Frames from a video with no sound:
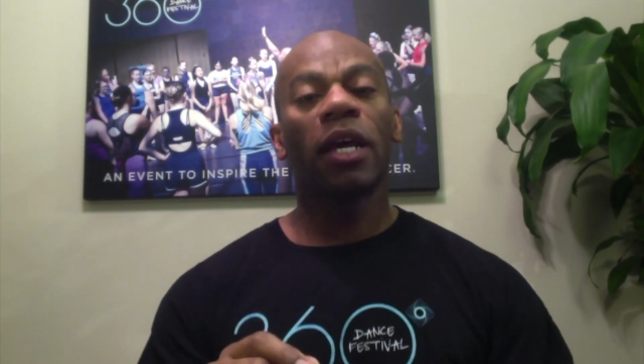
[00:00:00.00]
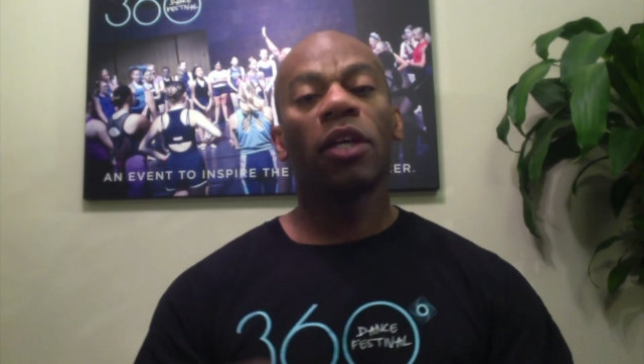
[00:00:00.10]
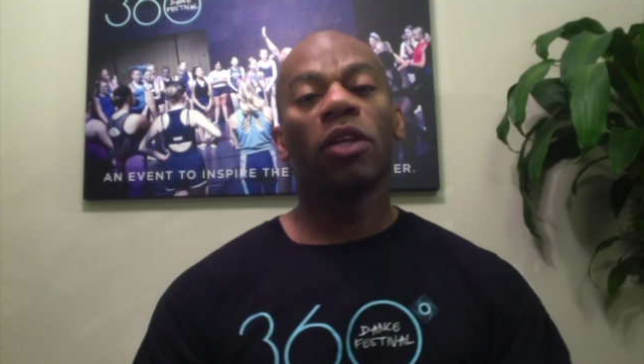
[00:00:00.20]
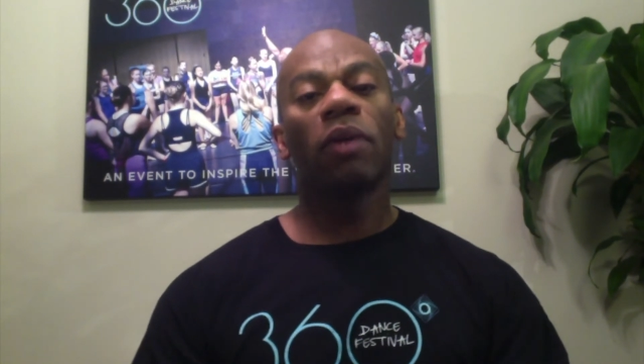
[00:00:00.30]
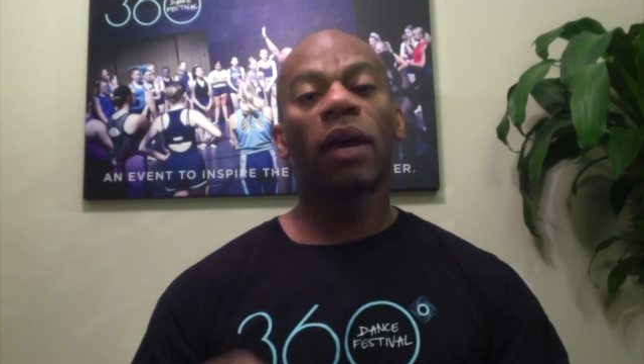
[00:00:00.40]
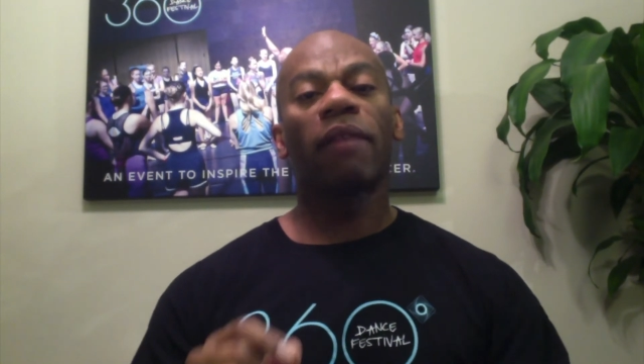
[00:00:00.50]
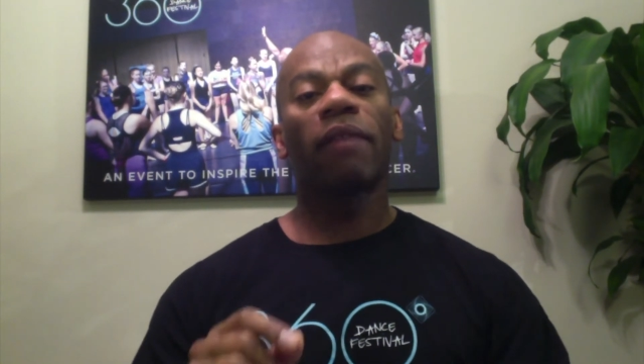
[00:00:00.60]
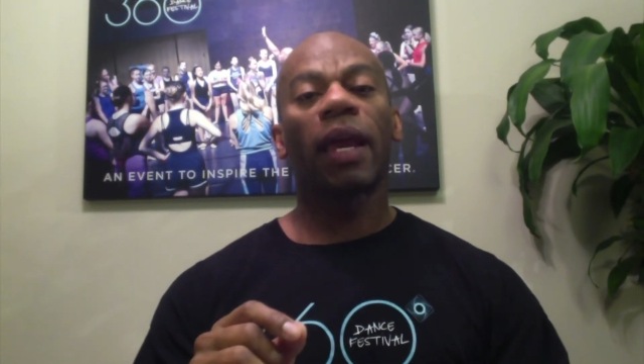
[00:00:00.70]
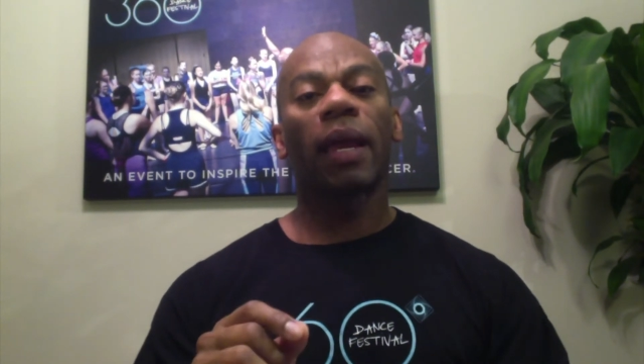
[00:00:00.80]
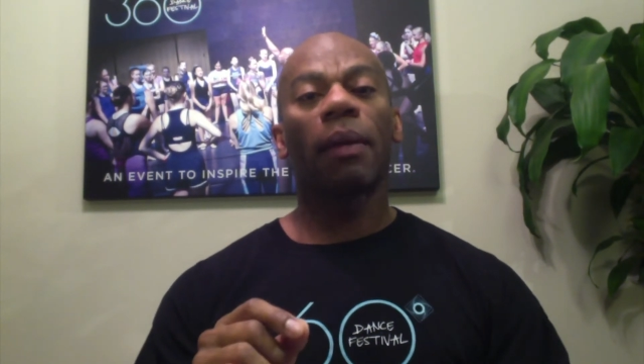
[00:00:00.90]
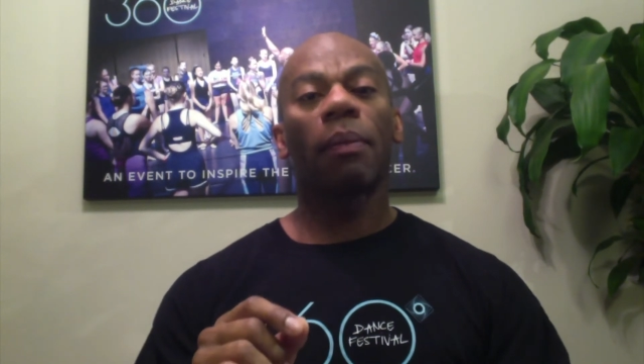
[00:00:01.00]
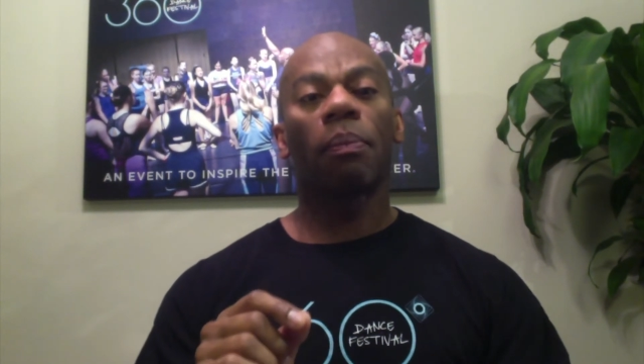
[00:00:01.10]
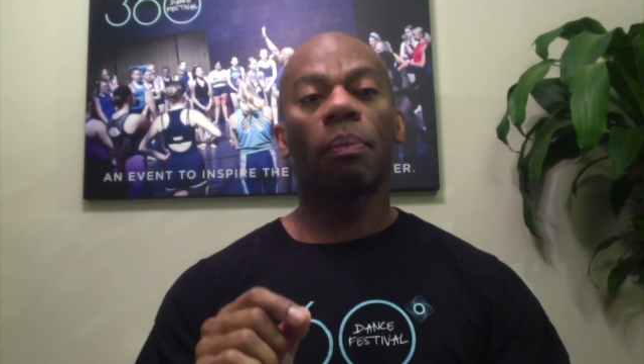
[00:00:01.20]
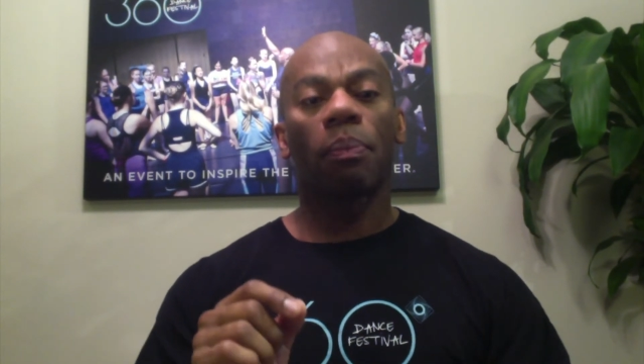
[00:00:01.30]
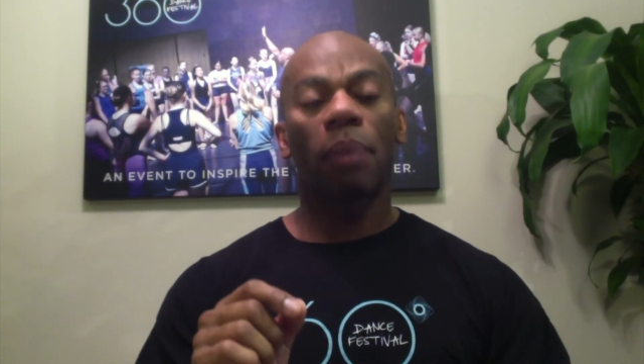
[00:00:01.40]
You have a
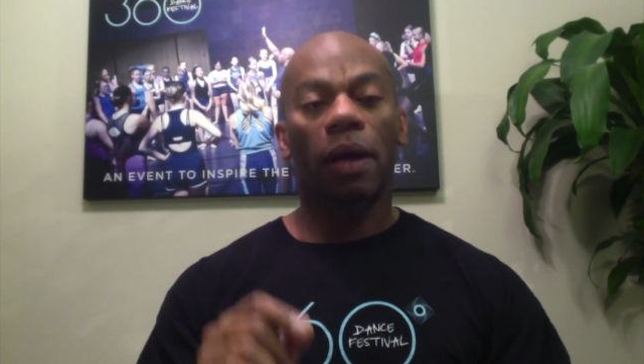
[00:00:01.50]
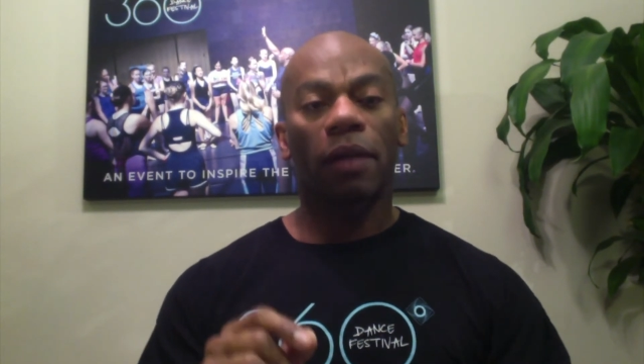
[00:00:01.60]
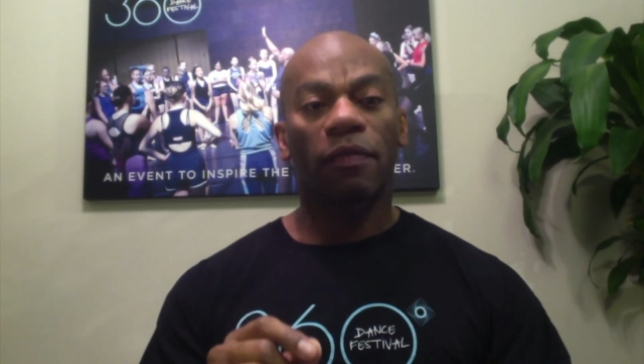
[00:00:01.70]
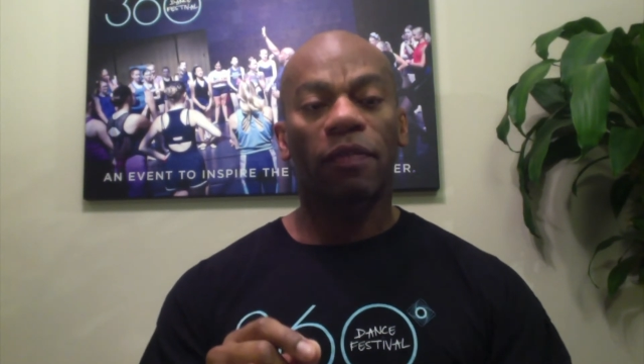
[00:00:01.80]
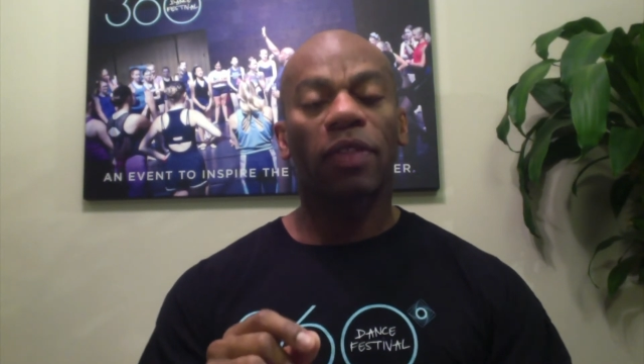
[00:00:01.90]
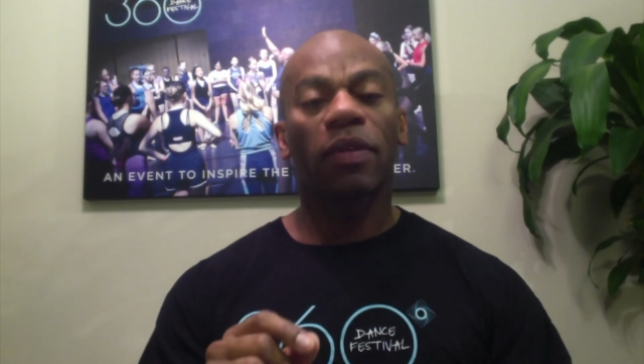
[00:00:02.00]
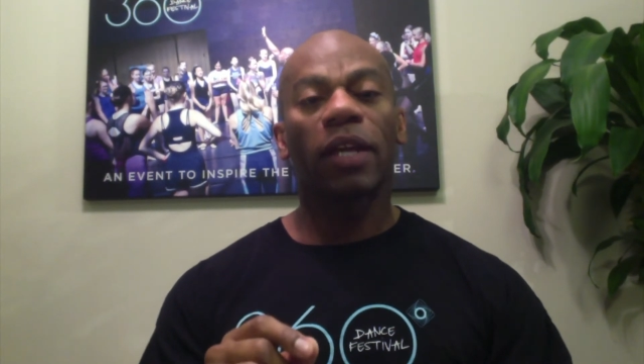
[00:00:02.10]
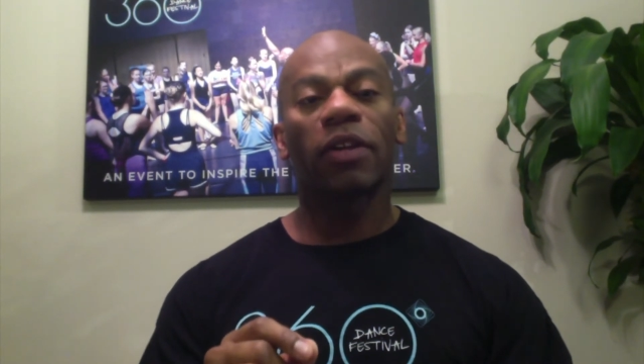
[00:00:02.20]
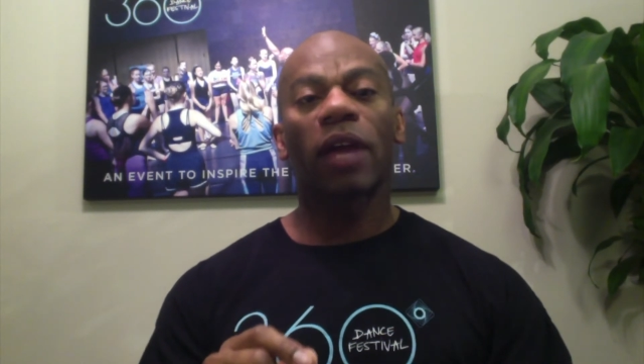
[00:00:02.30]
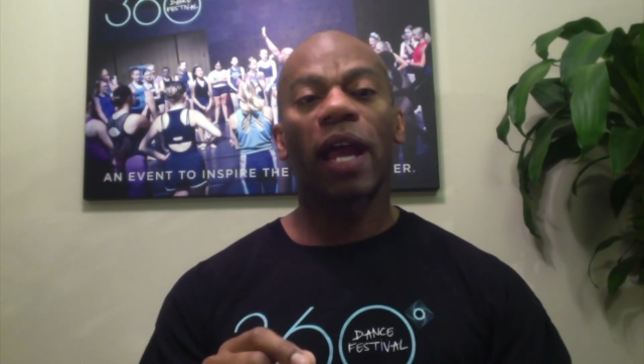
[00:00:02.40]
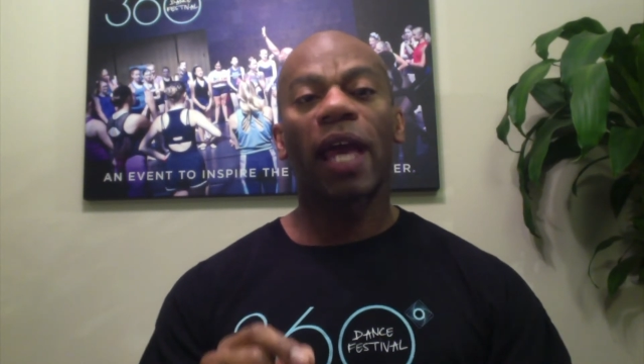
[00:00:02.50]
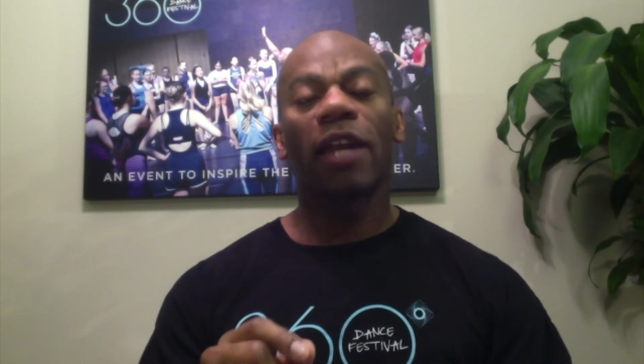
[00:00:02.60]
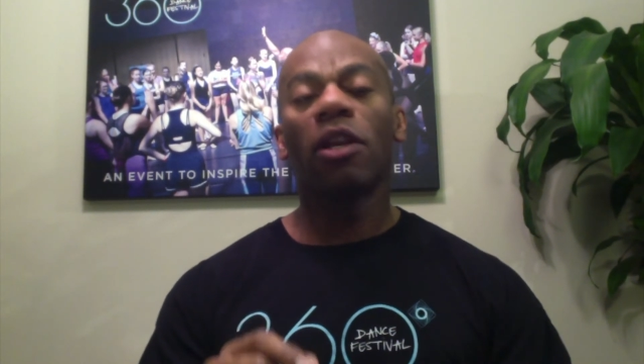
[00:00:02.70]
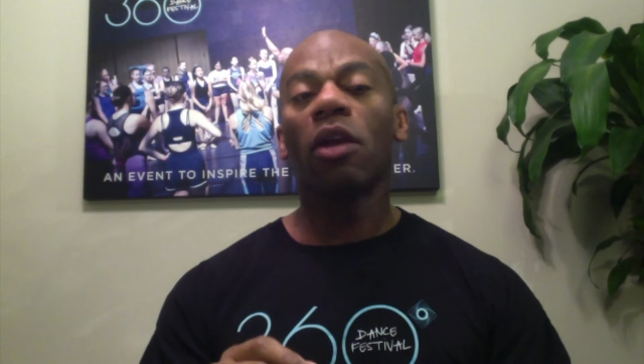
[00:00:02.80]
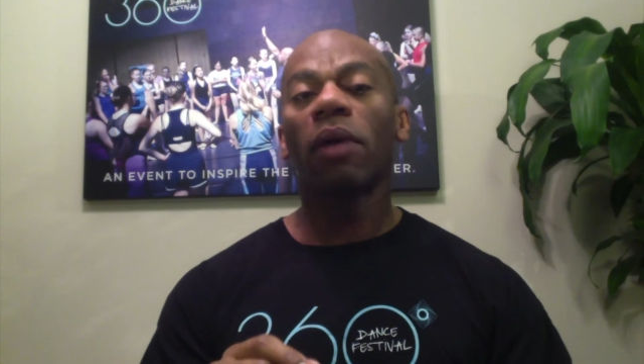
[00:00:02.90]
feather in your hat
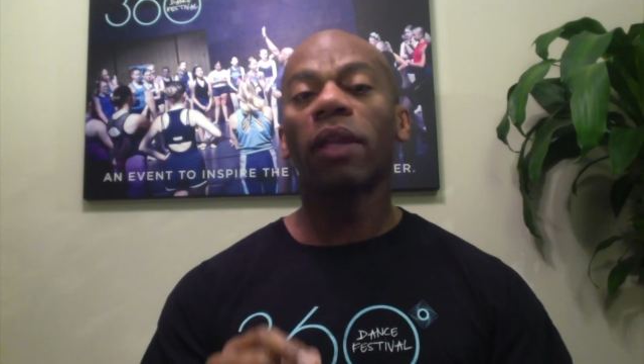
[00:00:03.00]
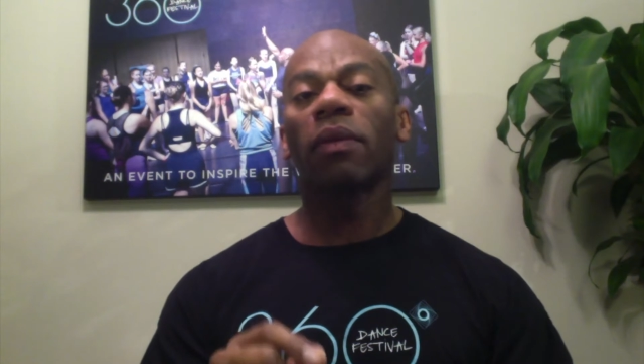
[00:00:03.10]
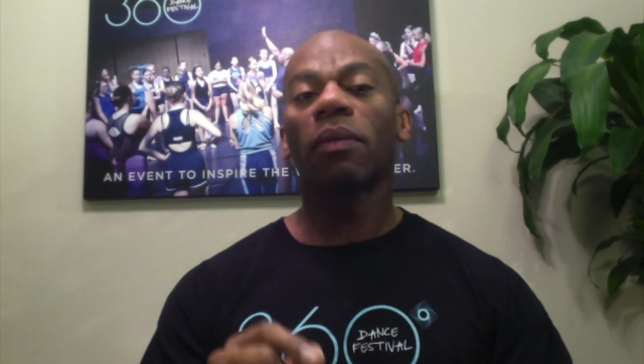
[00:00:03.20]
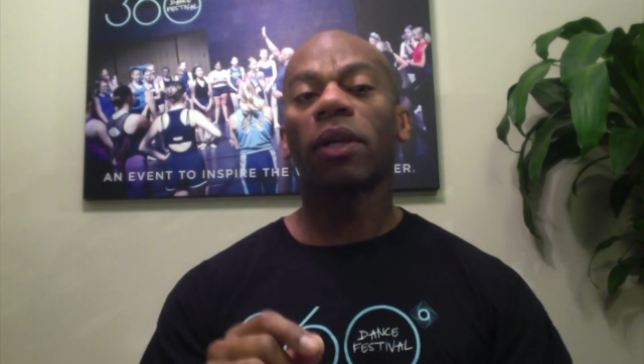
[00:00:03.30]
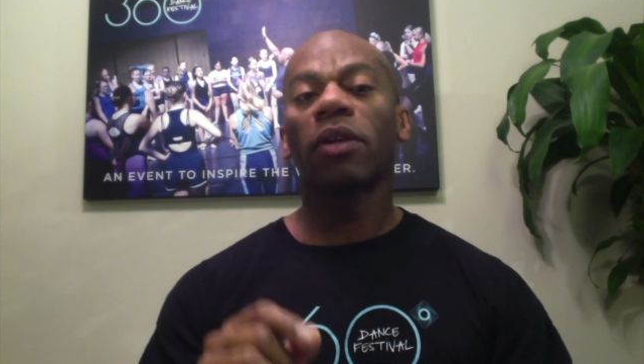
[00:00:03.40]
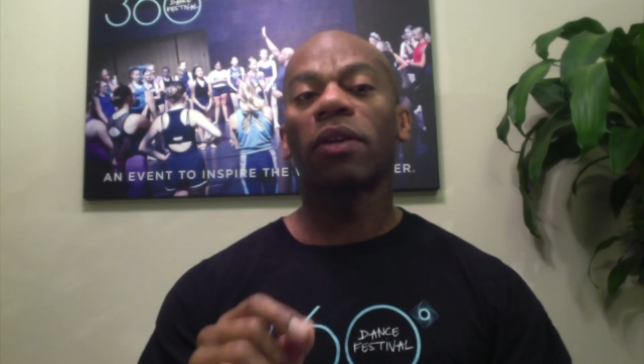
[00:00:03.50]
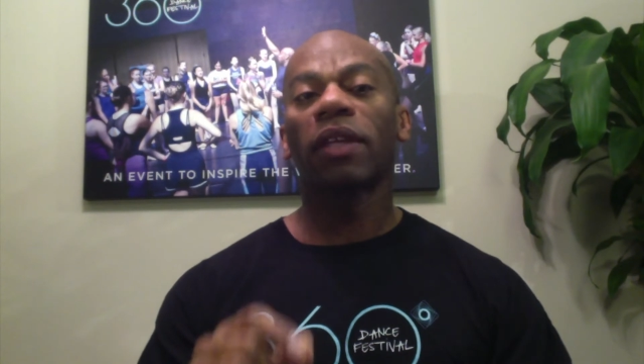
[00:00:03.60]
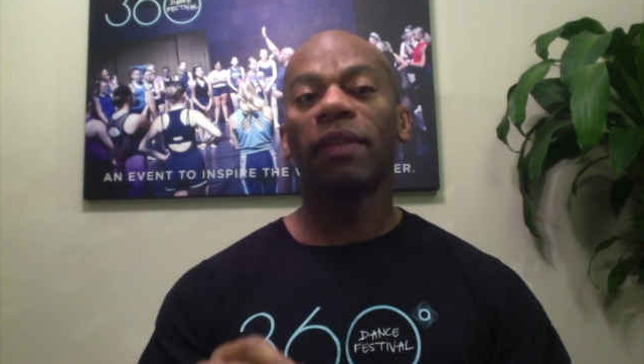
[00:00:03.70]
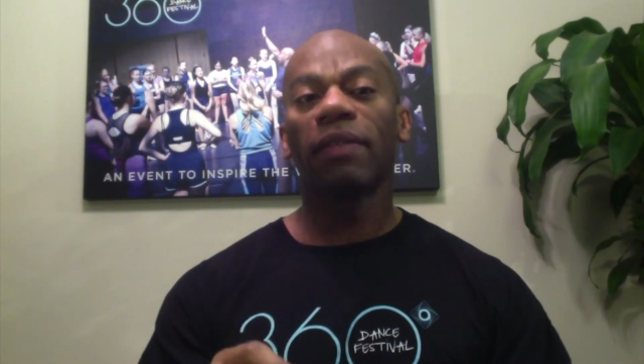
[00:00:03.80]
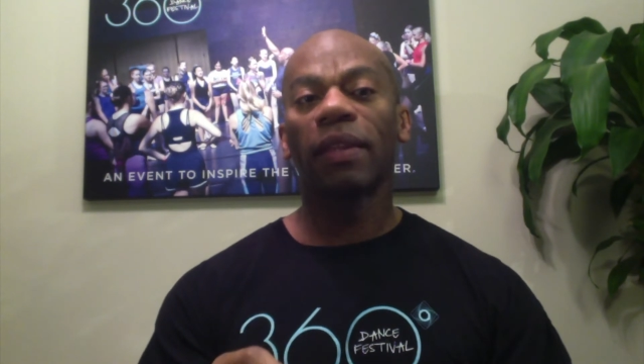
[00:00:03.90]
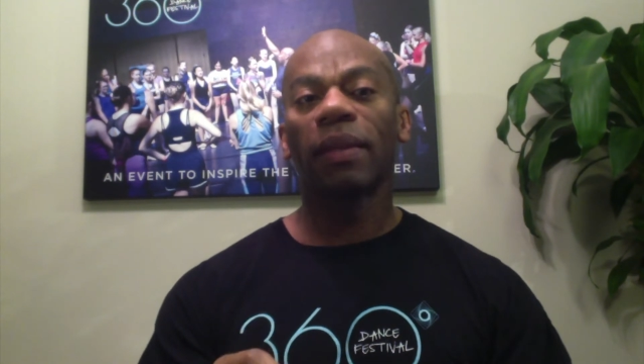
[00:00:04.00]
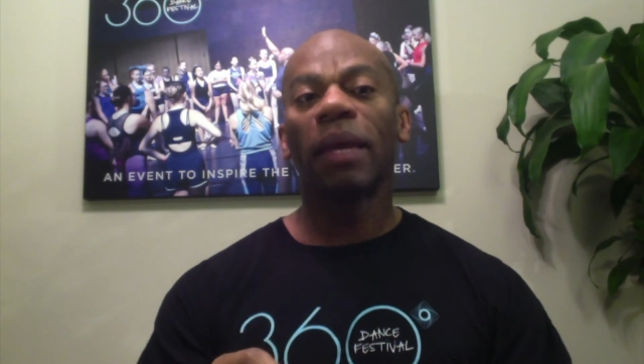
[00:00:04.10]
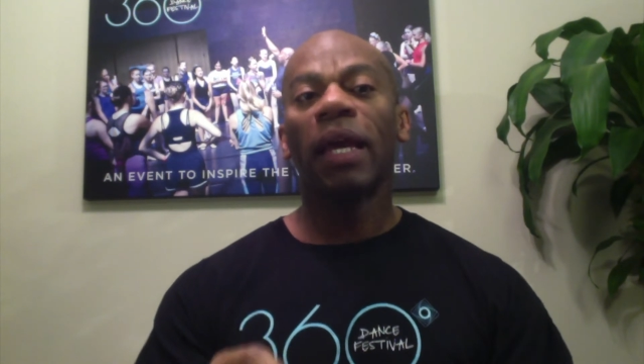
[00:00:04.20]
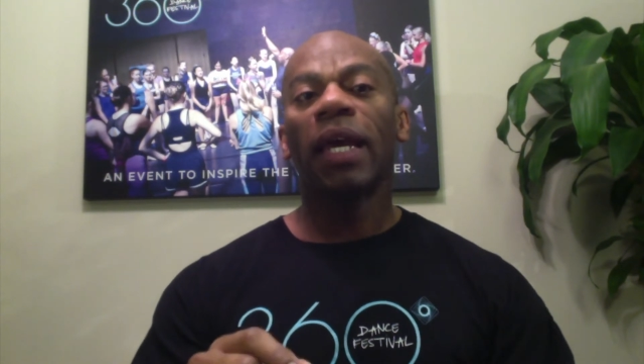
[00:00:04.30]
knowing that what you're giving them